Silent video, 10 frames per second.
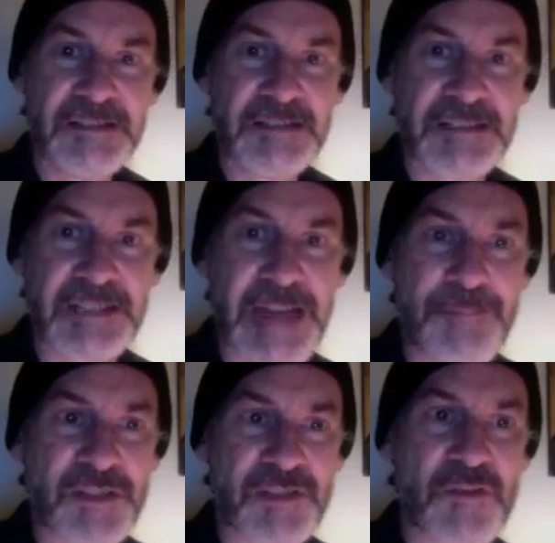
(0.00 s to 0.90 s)
It's
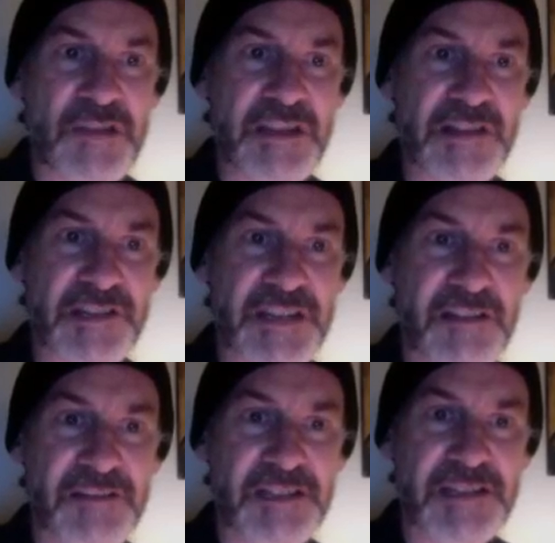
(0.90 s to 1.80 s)
happened 3 years
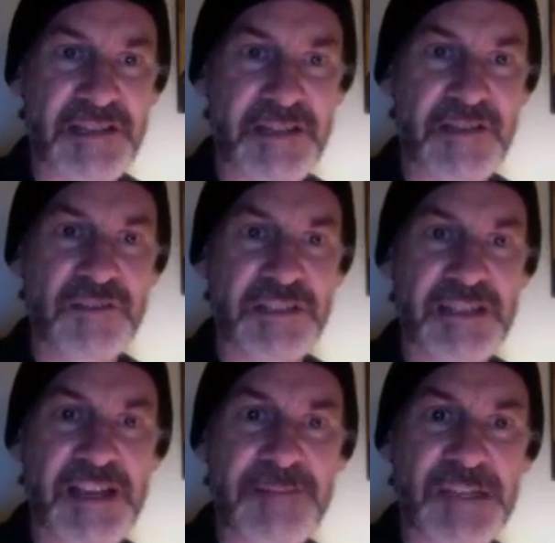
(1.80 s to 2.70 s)
now, and this is the only
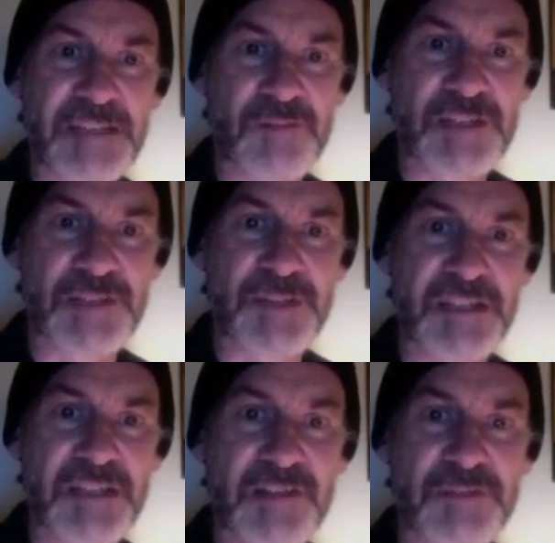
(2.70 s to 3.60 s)
time anyone's been
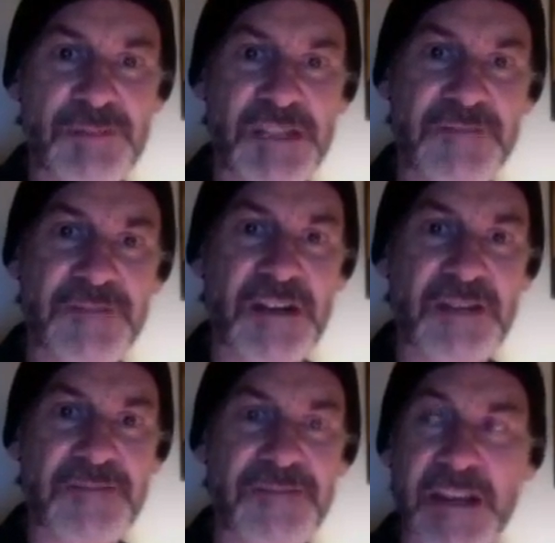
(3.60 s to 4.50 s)
here with me to
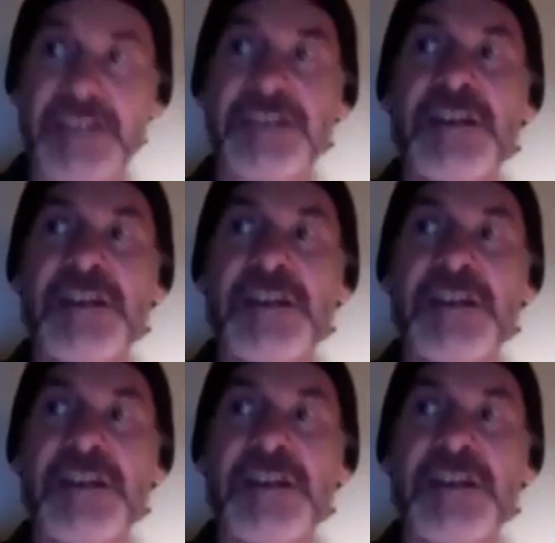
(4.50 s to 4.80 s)
verify it.